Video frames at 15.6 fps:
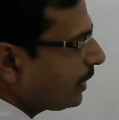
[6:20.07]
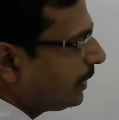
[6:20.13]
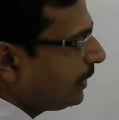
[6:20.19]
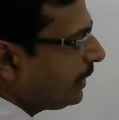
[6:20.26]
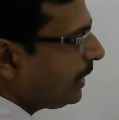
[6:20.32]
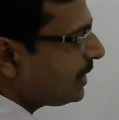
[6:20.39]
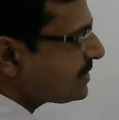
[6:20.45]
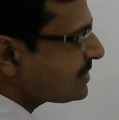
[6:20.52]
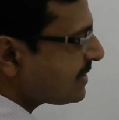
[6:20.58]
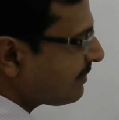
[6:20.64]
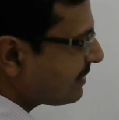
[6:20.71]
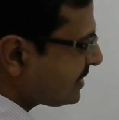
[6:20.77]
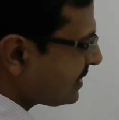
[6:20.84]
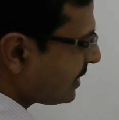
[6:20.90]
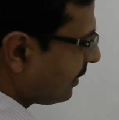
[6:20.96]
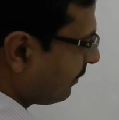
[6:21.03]
8 sevens
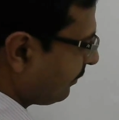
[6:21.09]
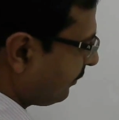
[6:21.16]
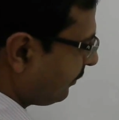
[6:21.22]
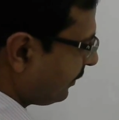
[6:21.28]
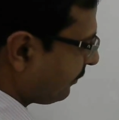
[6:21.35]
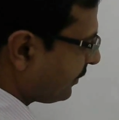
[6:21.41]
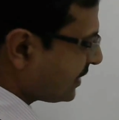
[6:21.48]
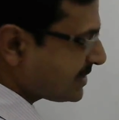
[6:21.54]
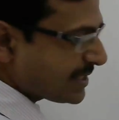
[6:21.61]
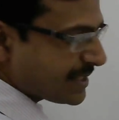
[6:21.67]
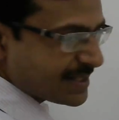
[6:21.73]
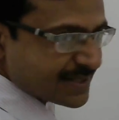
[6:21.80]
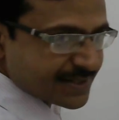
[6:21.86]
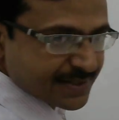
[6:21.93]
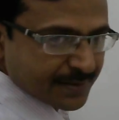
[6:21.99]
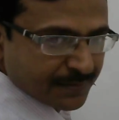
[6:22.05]
are
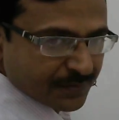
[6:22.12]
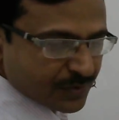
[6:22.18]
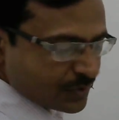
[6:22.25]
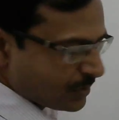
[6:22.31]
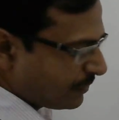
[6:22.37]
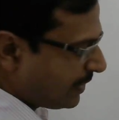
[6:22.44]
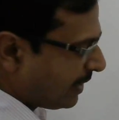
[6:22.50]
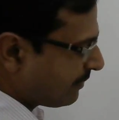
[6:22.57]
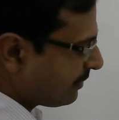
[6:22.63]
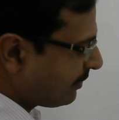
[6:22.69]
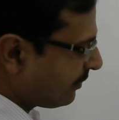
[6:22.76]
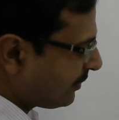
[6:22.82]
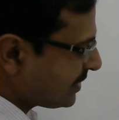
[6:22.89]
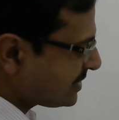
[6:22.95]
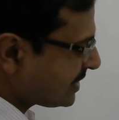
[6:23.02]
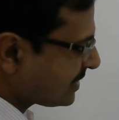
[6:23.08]
56. So we have a
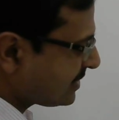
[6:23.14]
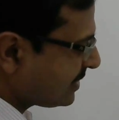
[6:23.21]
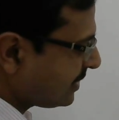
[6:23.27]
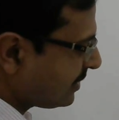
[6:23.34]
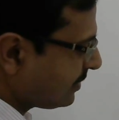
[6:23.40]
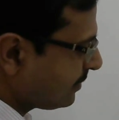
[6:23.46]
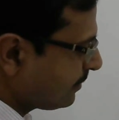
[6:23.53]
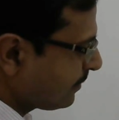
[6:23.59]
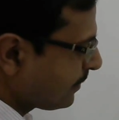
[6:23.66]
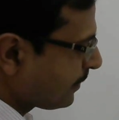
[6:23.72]
56 here.